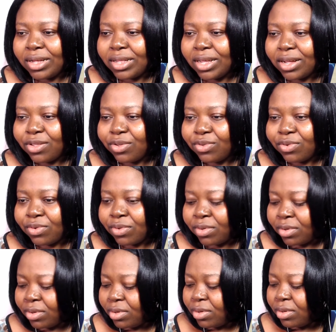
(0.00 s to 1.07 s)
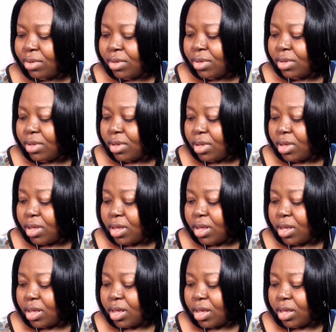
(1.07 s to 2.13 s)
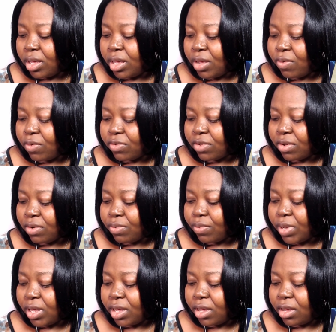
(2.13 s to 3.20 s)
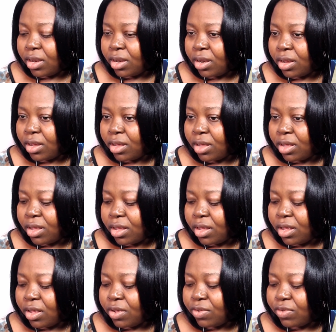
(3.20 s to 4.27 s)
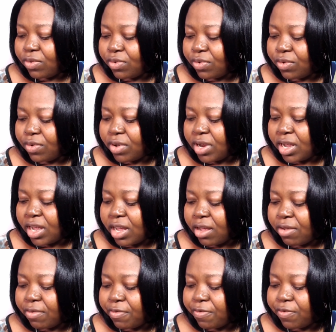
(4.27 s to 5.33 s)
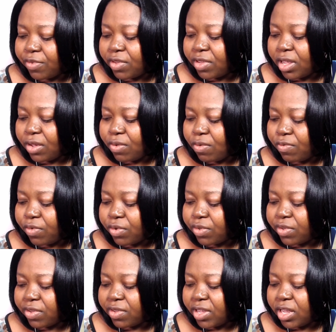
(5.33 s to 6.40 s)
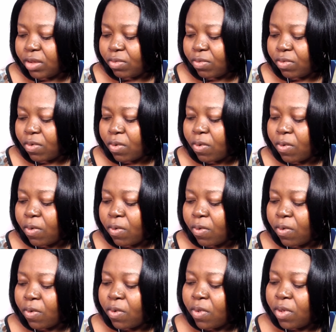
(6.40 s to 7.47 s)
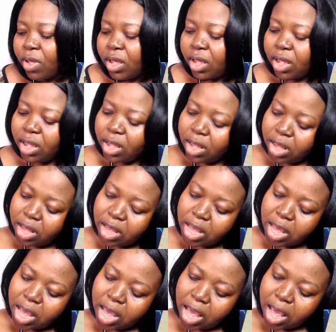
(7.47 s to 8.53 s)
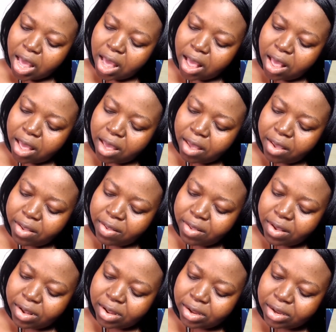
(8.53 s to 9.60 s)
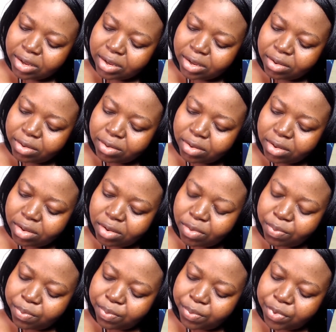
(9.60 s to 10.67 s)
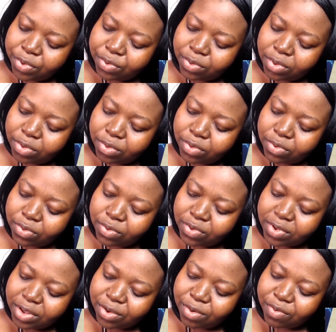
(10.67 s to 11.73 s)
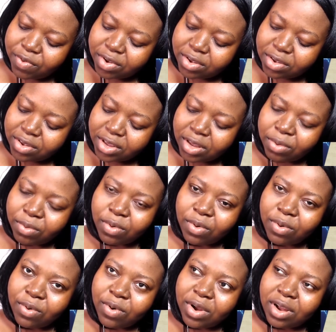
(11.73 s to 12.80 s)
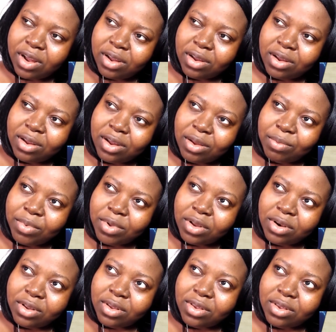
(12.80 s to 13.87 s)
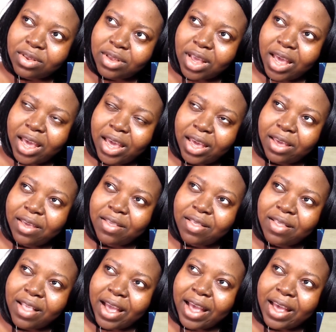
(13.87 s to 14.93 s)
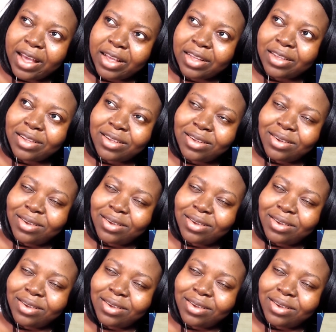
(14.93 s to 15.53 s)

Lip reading: and the other dude, and Kinro's gonna win. So you're gonna have Senku versus Kinro, and between those two, Senku versus Kinro, I'm gonna say that